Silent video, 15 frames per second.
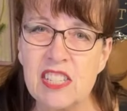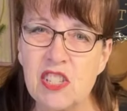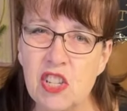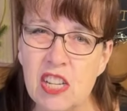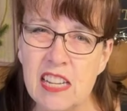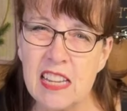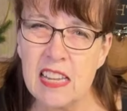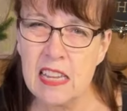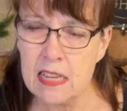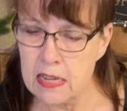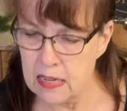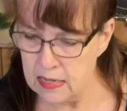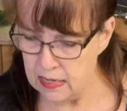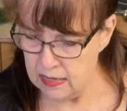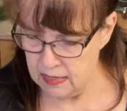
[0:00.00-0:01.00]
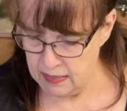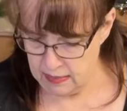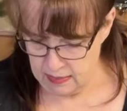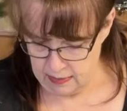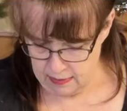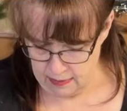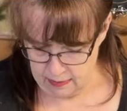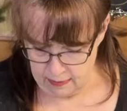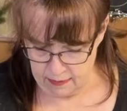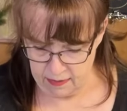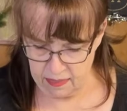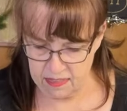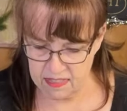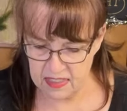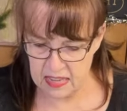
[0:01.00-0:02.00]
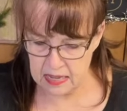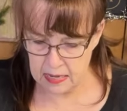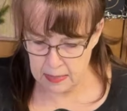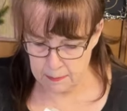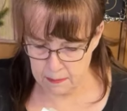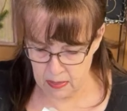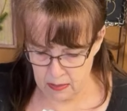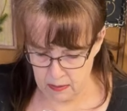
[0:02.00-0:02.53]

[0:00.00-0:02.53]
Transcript: It kind of has a